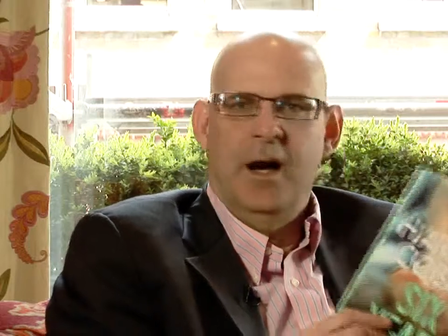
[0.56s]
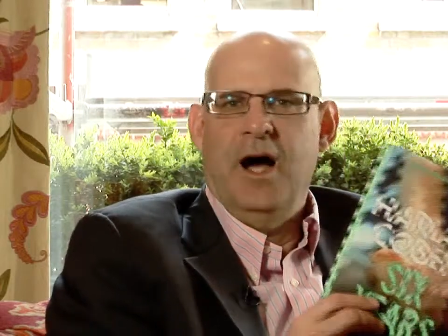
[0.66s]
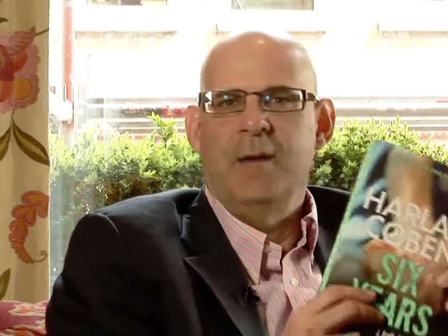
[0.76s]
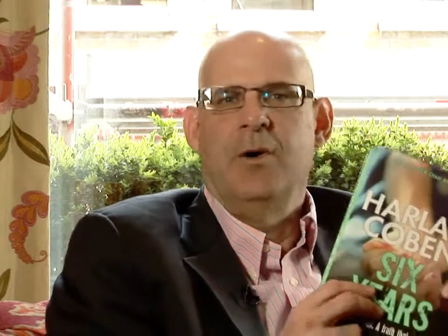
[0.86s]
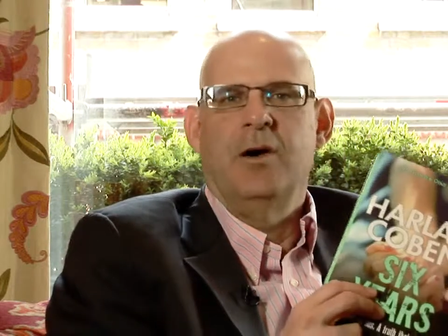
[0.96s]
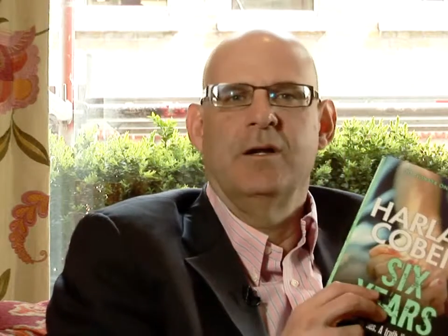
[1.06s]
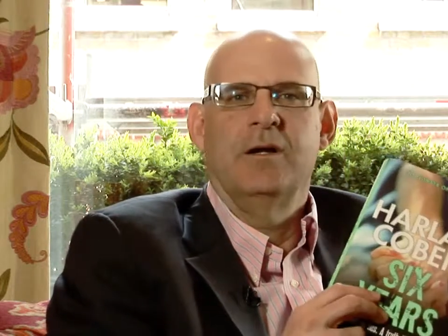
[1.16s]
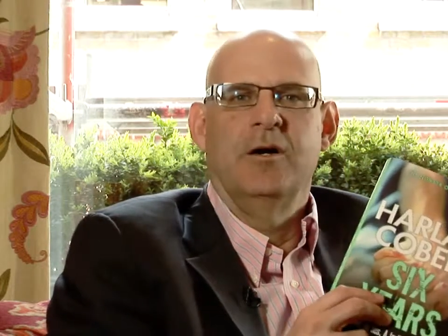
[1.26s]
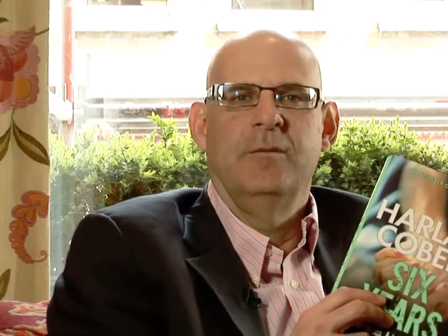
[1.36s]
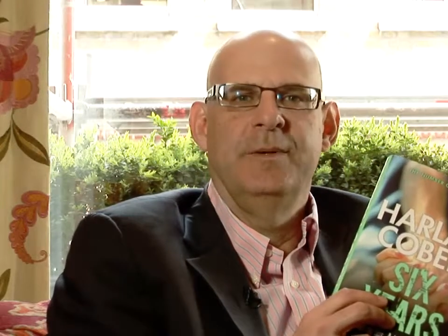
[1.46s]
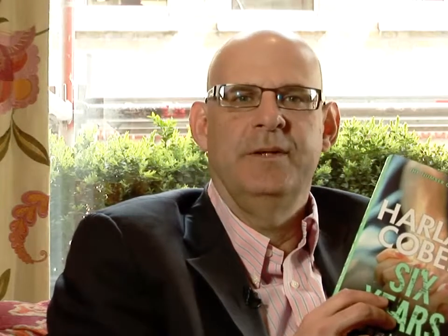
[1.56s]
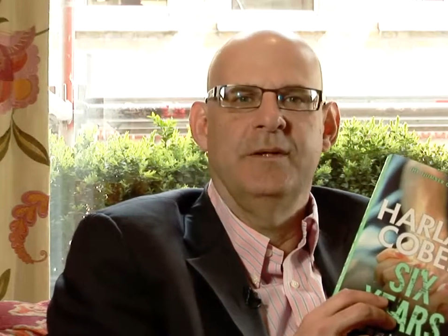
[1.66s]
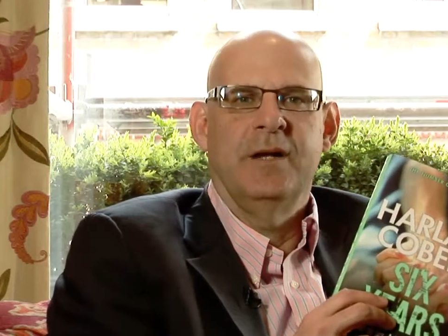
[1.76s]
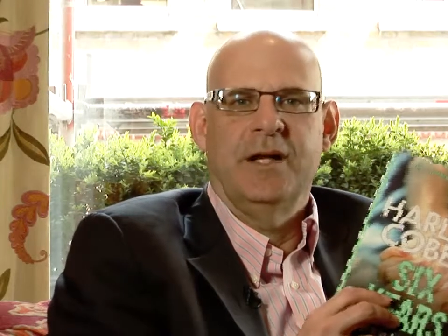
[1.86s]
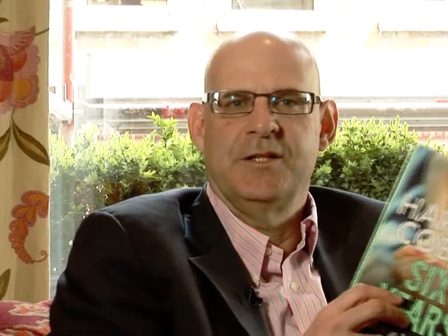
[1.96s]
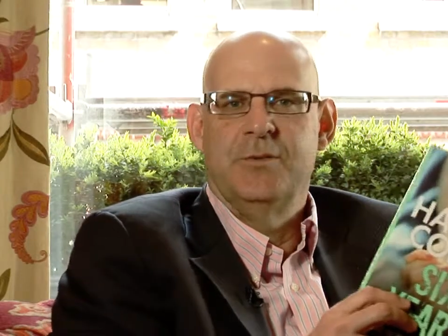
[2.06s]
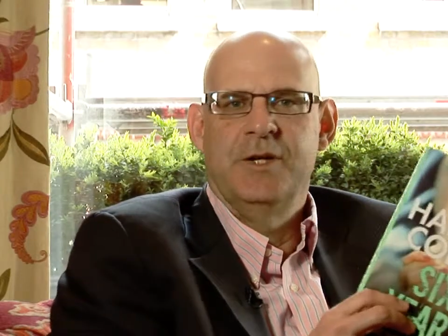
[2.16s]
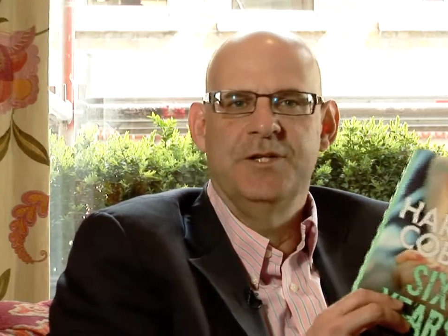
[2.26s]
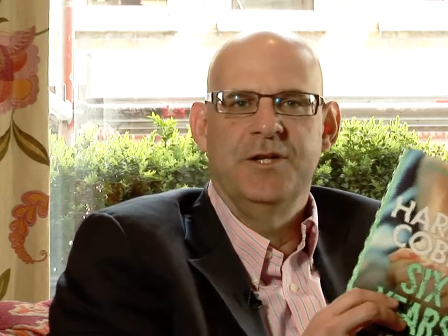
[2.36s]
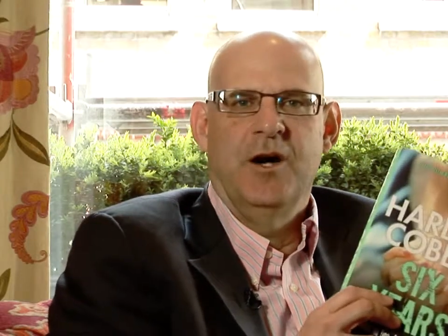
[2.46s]
Hi, I'm Harlan Coben, and I'd like to
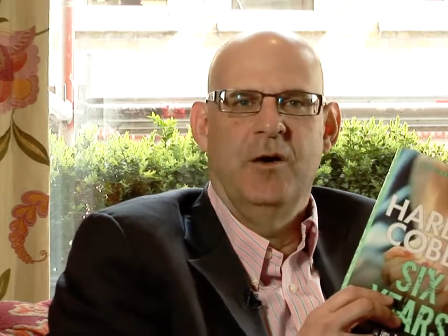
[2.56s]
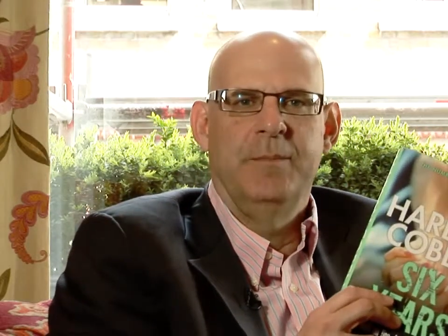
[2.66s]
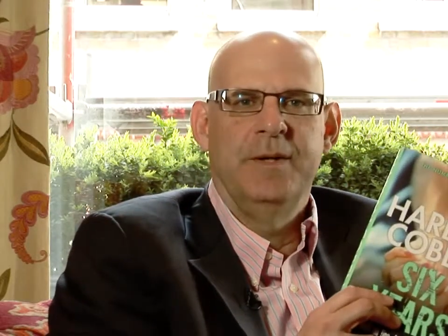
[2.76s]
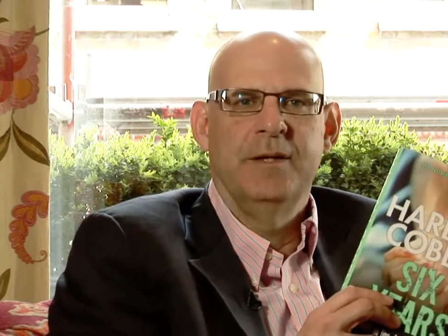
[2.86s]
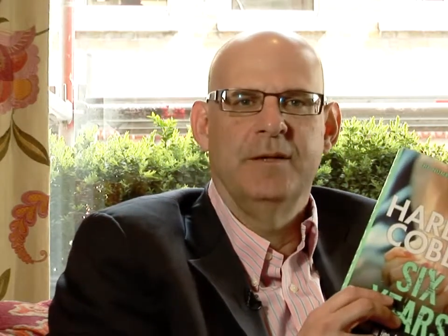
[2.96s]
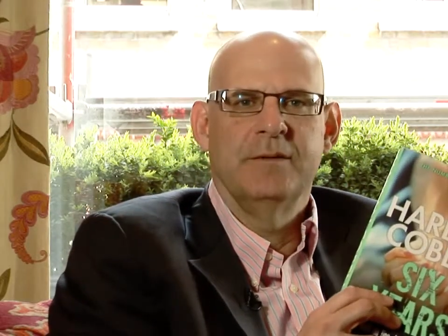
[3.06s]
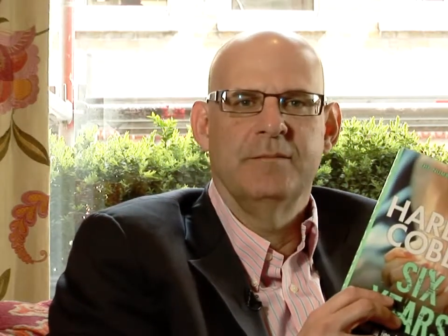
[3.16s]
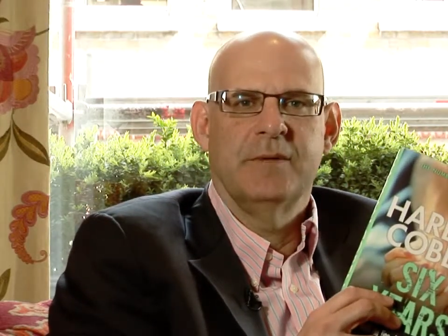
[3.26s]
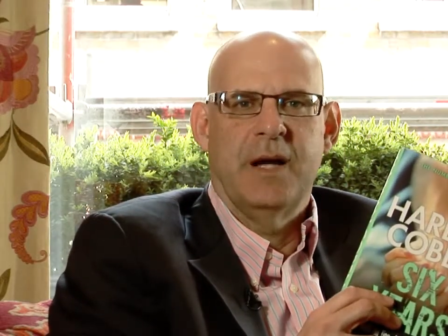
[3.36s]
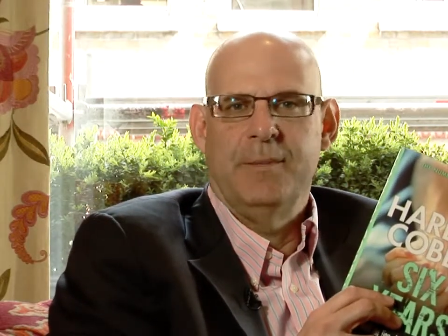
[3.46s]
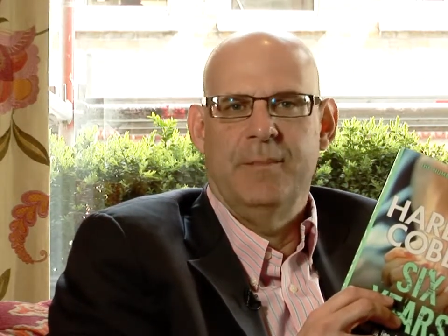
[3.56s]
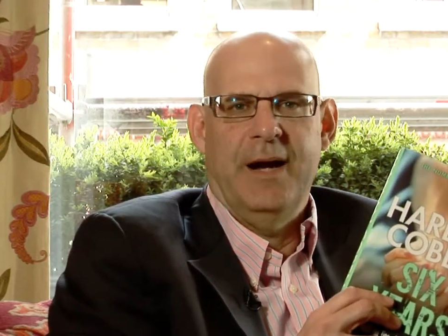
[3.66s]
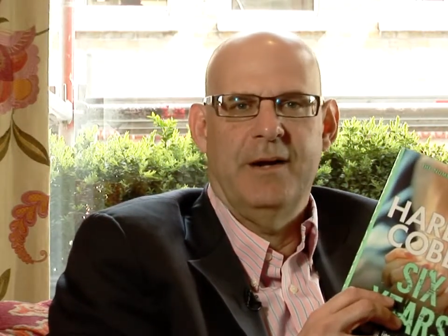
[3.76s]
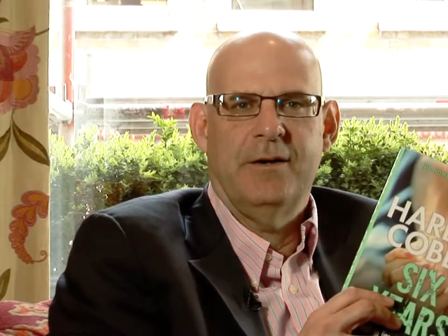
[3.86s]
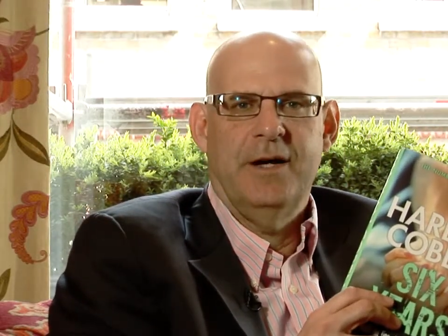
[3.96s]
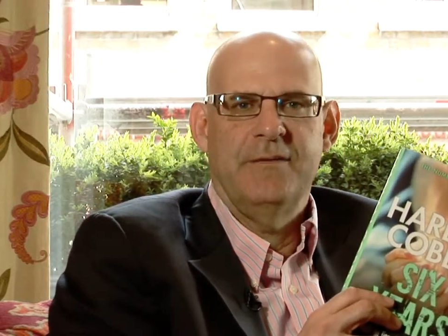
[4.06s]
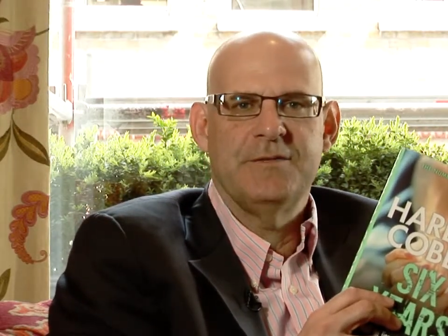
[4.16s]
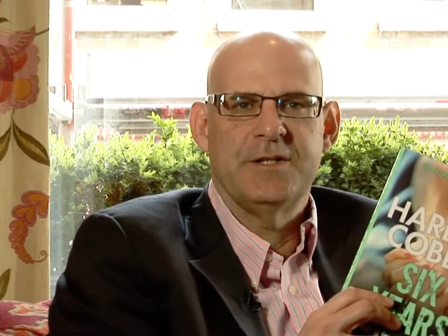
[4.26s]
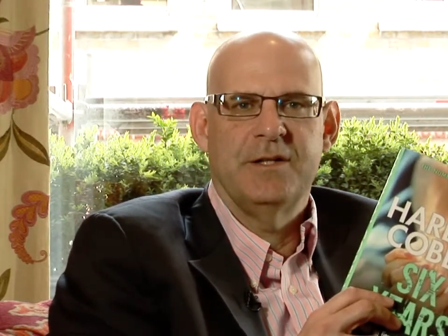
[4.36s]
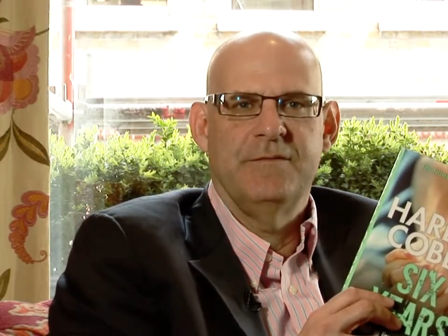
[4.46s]
read you the opening couple
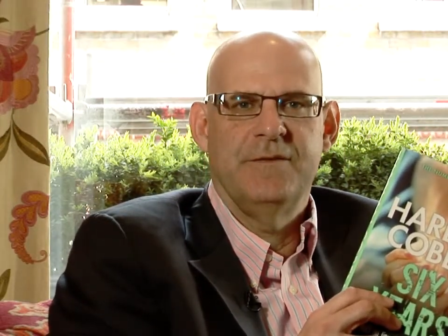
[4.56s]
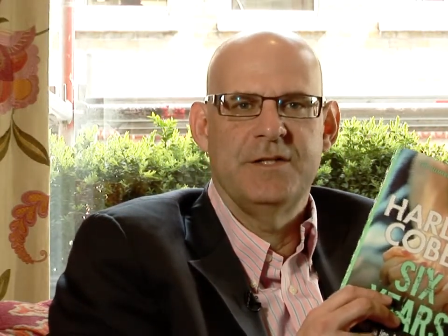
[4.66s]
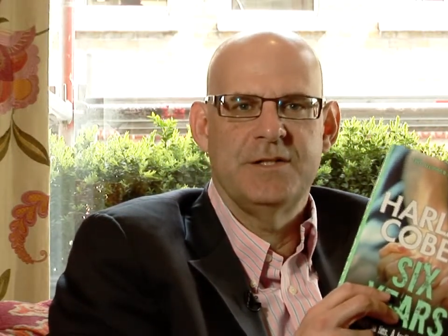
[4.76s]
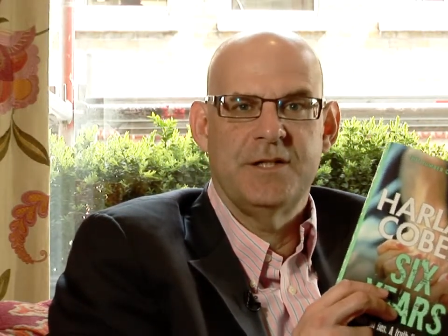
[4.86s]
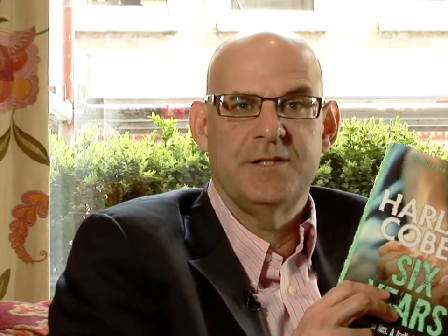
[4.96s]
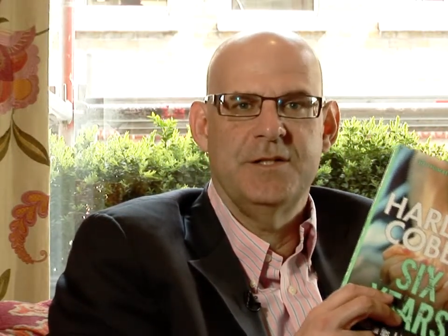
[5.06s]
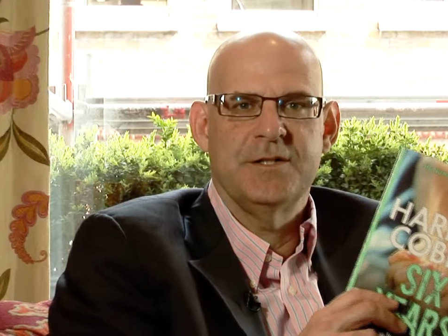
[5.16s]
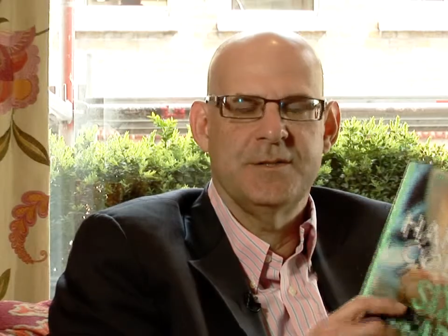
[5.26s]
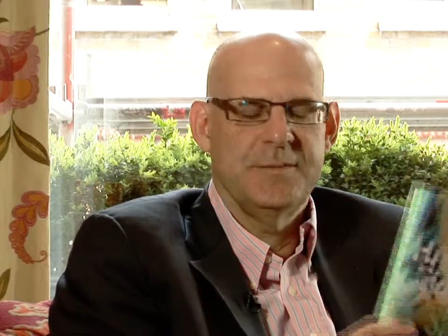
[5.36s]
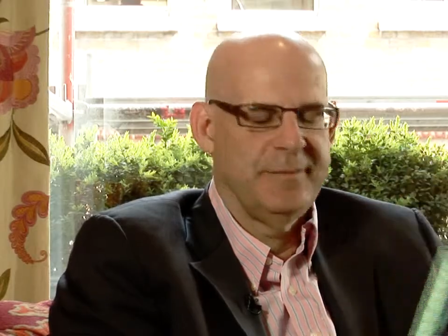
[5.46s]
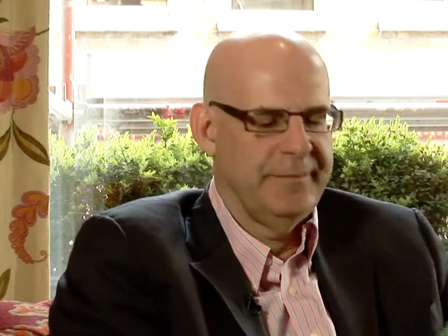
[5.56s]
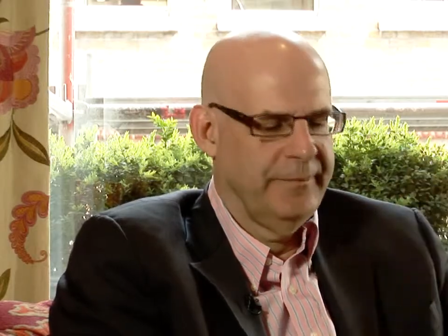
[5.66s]
paragraphs of 6 Years.